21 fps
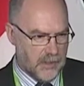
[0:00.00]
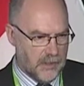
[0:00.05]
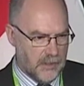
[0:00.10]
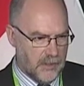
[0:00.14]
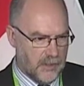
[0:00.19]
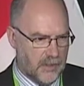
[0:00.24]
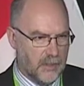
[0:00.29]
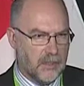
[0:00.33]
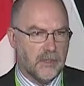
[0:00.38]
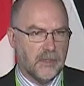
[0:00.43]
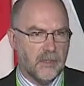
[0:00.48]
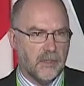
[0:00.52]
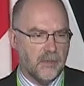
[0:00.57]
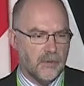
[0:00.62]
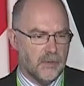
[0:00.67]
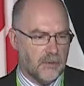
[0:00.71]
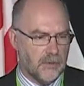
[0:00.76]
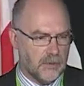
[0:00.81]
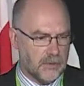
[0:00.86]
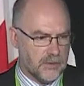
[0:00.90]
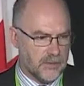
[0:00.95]
I can
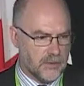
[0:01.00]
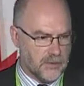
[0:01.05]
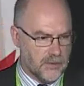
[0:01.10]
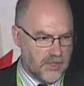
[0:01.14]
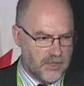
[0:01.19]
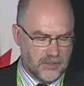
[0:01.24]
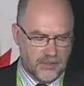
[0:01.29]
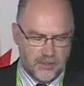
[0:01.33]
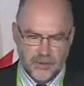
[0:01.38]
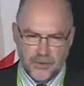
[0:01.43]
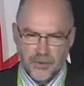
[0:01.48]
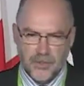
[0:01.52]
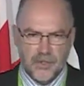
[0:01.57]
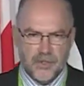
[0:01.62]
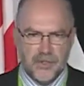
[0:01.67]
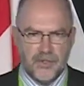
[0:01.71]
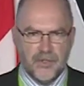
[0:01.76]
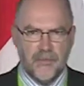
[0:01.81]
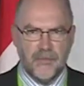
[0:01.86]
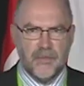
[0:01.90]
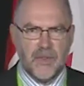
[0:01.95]
go straight to
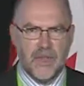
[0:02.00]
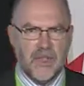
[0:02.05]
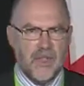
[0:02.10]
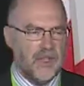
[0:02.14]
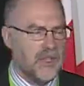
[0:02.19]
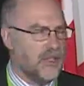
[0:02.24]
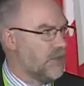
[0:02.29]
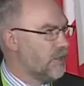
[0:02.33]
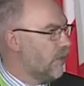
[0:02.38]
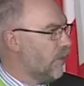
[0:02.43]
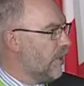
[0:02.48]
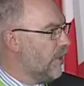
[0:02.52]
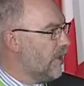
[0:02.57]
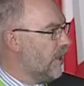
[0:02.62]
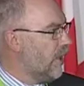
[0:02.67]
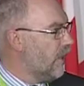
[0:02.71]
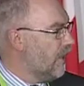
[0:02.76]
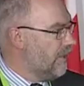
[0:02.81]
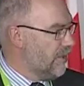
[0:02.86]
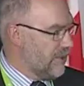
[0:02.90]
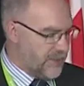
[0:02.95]
this. So what
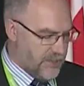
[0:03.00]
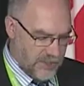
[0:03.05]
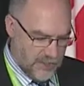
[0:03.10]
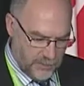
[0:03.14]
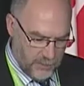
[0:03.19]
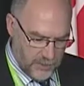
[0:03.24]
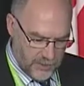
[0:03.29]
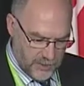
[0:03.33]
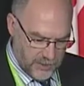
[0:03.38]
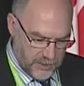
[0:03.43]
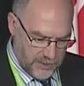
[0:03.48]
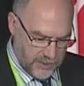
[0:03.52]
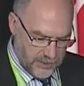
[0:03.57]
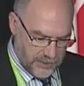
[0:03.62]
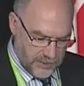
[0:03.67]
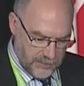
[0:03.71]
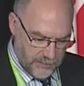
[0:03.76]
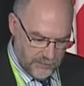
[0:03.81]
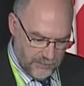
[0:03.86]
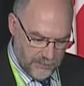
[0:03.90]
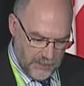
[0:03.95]
are the
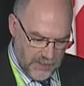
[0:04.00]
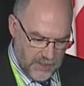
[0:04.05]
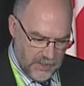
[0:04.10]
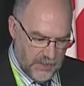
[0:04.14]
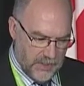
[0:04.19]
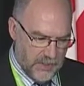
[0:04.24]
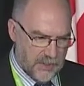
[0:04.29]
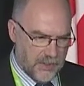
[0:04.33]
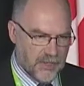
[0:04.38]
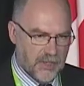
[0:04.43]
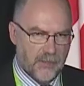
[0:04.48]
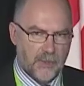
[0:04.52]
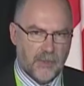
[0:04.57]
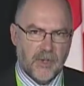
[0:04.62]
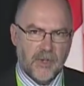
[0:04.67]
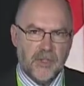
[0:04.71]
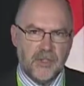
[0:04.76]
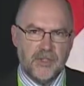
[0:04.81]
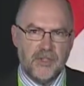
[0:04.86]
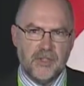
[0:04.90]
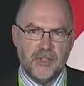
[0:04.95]
salmonids? The
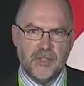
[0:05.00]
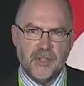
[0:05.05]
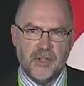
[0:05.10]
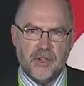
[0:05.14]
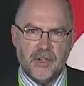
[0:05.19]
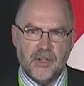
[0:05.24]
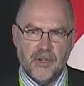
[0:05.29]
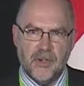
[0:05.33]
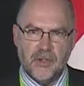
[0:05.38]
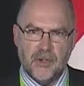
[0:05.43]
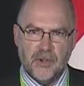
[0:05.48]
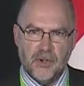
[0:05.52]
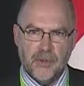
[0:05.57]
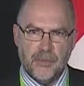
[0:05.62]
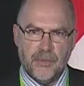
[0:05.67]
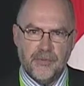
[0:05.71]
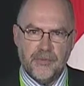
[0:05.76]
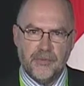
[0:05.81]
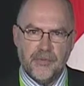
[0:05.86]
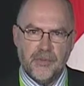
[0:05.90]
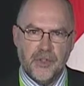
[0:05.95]
salmonids are a
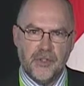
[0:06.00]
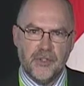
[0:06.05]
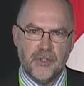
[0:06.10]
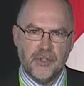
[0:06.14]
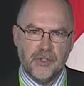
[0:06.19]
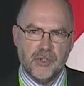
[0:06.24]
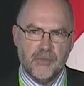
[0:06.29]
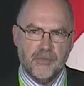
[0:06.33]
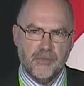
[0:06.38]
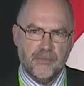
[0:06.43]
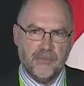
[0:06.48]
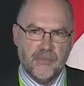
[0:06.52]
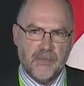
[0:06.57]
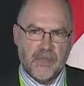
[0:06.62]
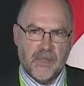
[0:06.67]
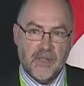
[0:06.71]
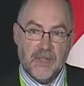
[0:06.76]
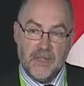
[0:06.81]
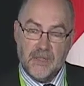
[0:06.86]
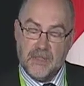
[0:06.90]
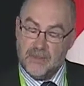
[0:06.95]
group of fish,
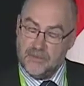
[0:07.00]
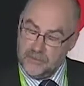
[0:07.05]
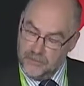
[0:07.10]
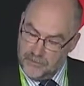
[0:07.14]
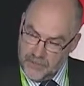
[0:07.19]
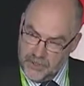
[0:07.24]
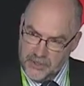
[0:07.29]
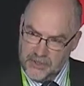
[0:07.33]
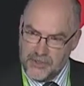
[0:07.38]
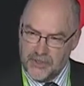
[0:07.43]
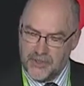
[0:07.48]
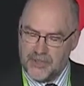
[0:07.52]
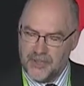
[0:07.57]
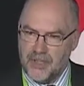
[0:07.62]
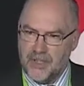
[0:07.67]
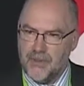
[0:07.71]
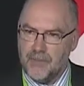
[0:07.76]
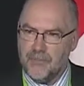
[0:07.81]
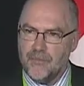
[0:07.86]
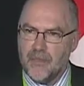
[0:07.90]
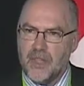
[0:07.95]
needless to
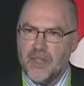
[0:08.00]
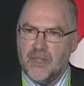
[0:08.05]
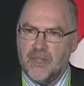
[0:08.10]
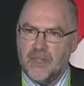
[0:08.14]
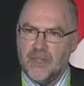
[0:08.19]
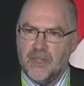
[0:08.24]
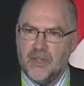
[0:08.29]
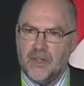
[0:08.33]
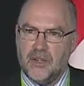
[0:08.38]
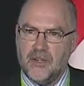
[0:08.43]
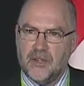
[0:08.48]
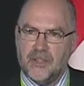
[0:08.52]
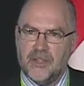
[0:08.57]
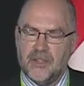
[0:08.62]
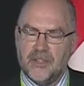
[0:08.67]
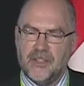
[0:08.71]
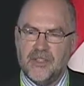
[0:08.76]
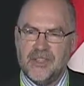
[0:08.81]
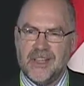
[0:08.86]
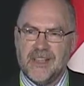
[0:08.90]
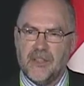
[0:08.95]
say. They're
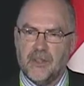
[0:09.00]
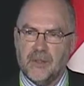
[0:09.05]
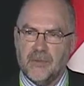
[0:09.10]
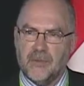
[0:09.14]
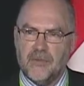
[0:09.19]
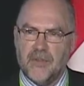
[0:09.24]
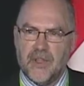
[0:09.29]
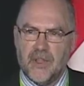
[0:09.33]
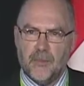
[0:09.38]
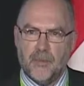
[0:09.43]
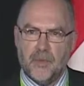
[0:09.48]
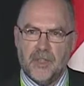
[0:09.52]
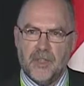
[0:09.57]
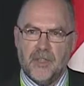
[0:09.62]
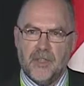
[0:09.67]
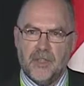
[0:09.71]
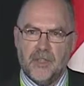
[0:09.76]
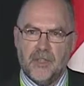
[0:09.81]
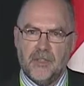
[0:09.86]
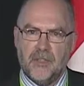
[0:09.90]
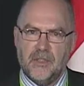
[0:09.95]
the single
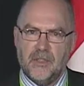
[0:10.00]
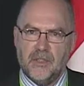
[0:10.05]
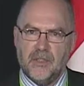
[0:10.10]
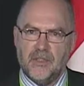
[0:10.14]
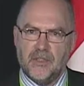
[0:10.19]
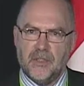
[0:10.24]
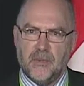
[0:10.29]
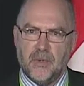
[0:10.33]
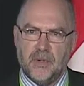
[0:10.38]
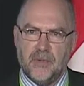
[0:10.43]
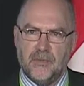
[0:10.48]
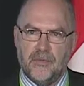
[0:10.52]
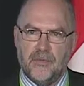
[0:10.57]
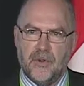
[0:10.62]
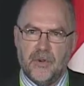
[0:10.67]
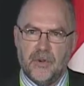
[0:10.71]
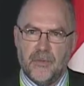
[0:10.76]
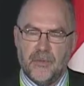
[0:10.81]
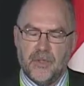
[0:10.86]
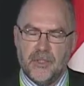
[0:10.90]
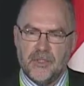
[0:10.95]
family in the
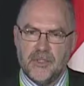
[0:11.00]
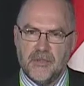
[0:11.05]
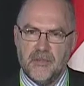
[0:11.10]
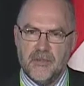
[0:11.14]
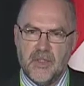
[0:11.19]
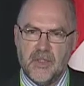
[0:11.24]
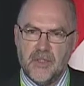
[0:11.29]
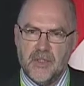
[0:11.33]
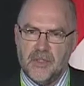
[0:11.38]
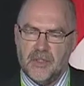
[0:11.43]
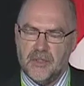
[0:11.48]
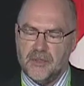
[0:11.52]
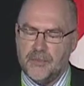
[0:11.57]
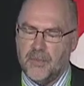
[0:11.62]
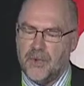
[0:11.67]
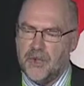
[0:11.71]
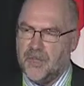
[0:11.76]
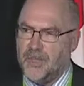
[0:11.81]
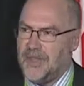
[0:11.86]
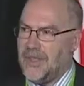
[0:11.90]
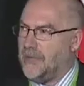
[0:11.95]
Salmoniformes. There's about